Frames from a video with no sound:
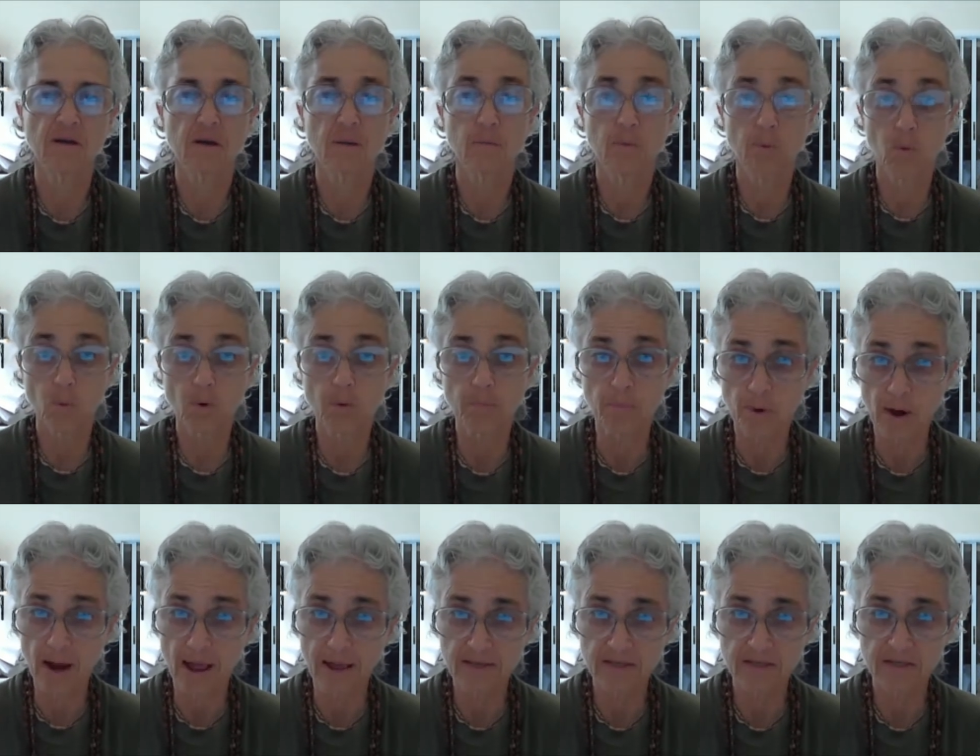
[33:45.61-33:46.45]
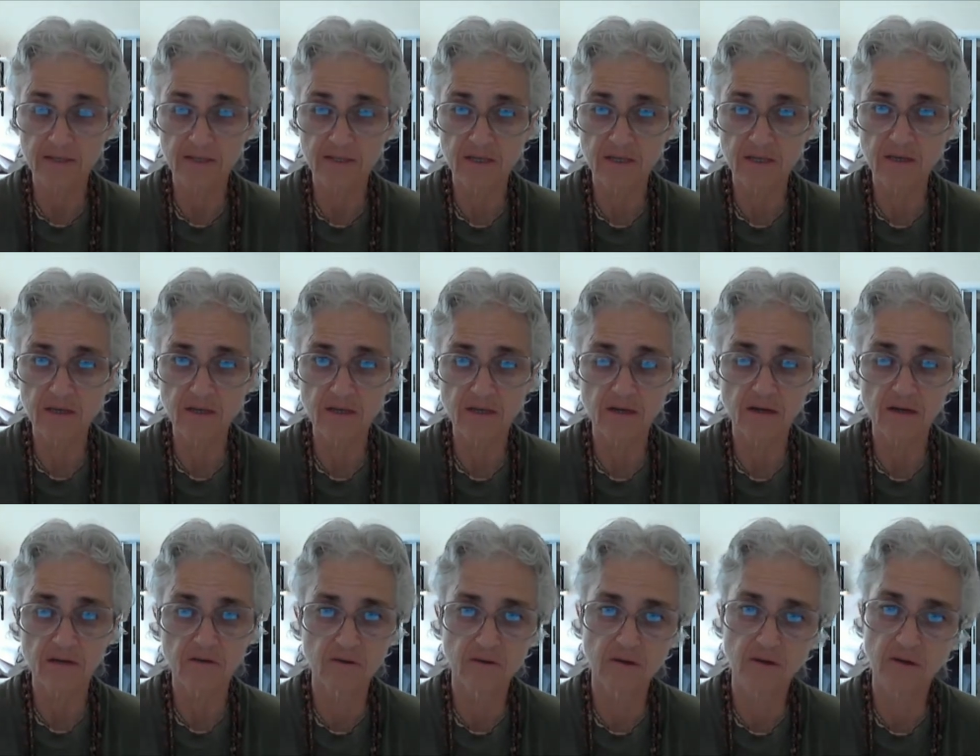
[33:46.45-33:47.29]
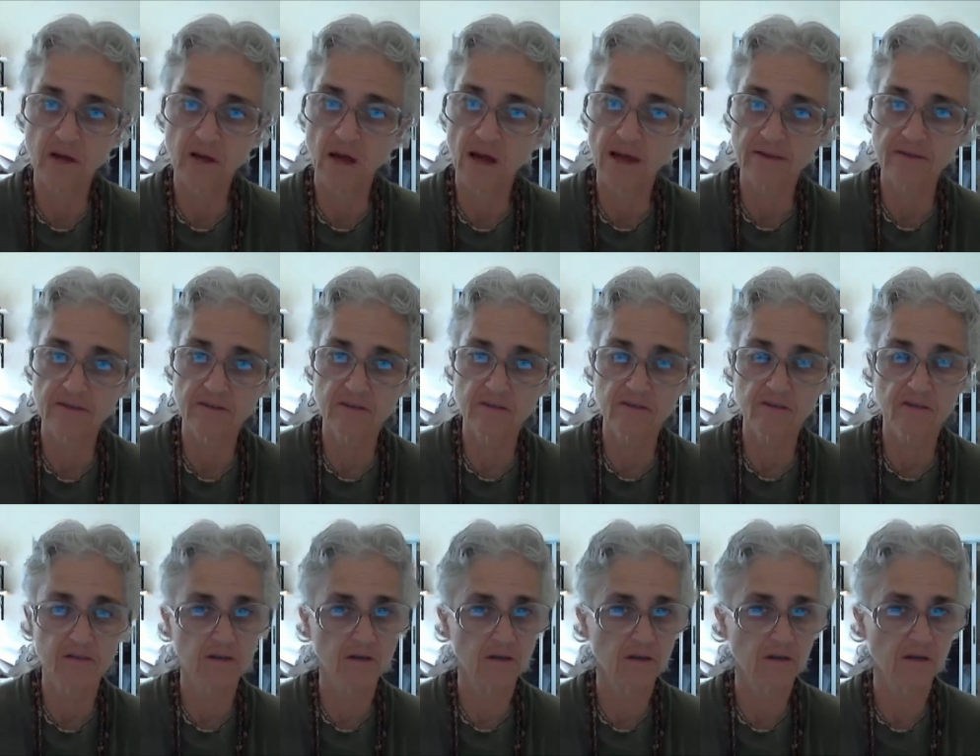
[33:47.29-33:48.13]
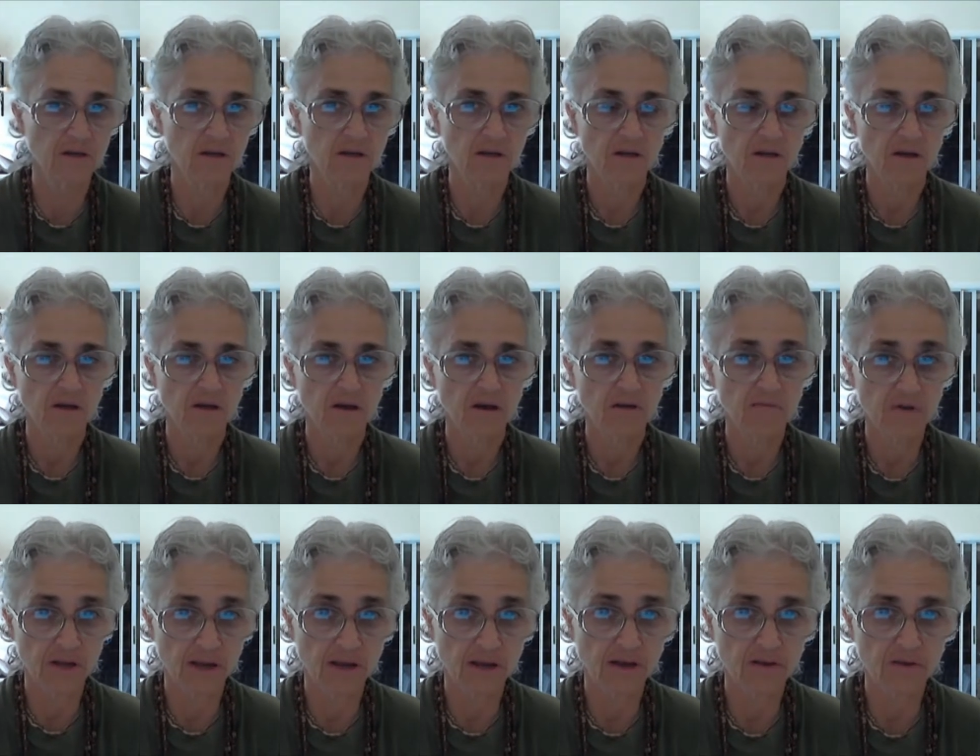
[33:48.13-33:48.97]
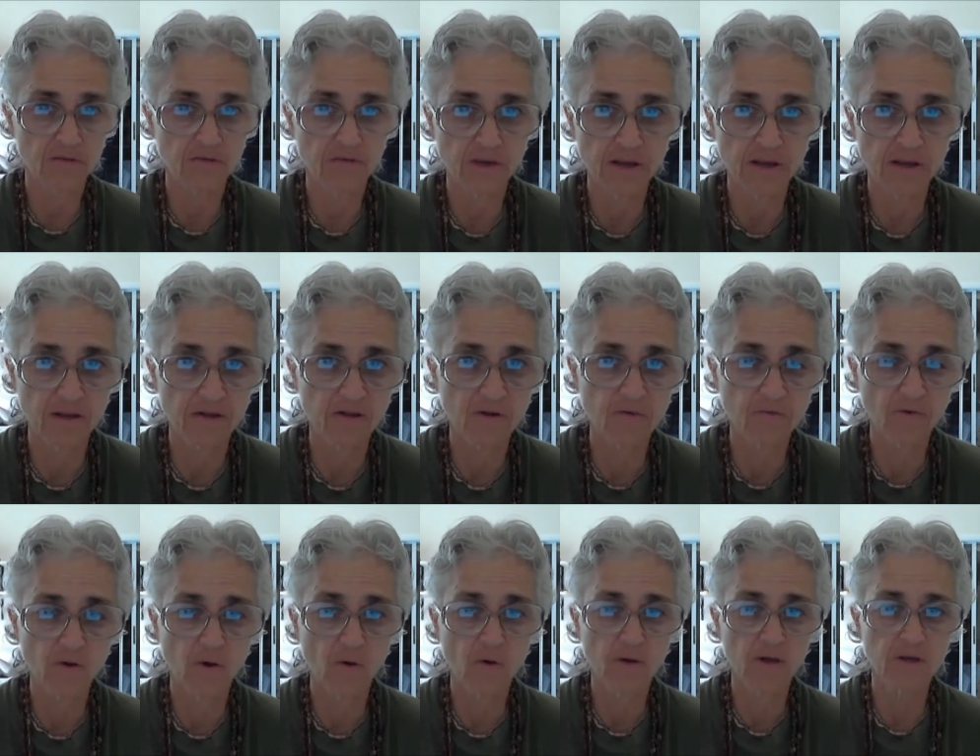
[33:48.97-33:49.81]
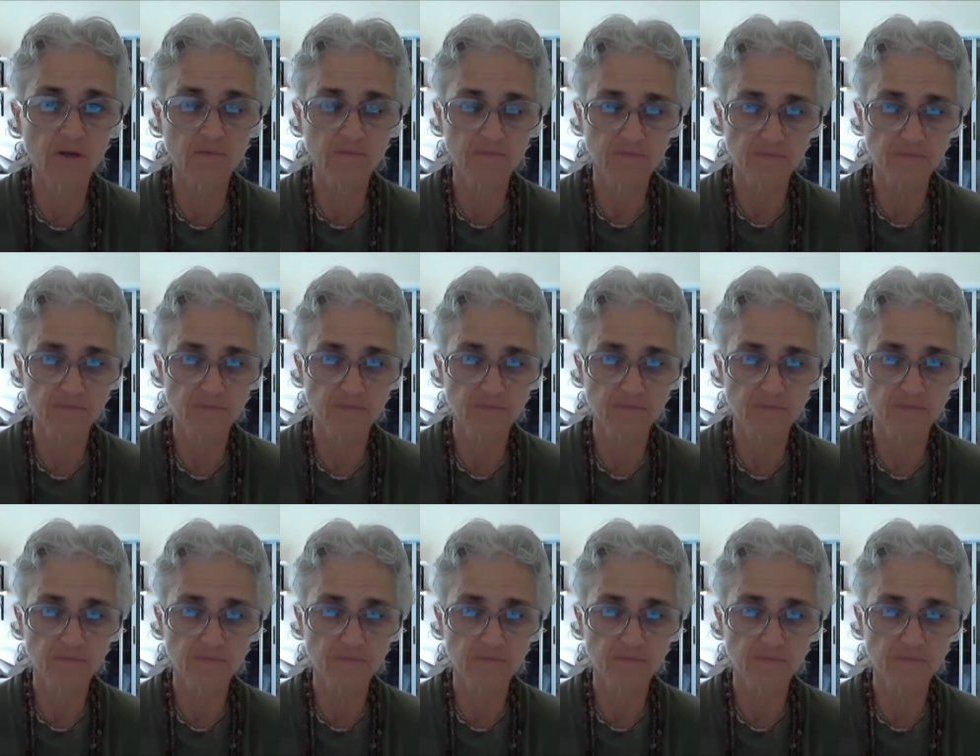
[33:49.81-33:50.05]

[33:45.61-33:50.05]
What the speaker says: But we're practicing under the guidance of an elevated devotee,